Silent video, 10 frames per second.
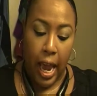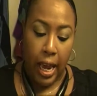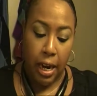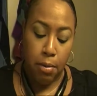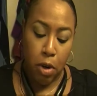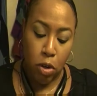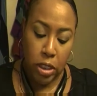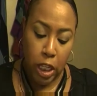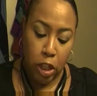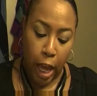And I'm
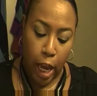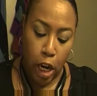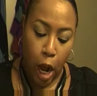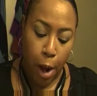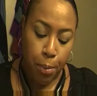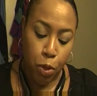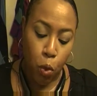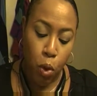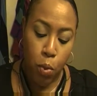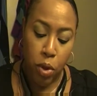noticing that
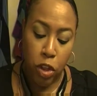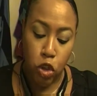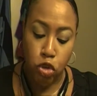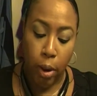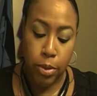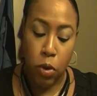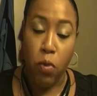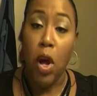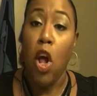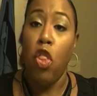the one with the 2 drops
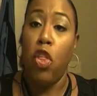of,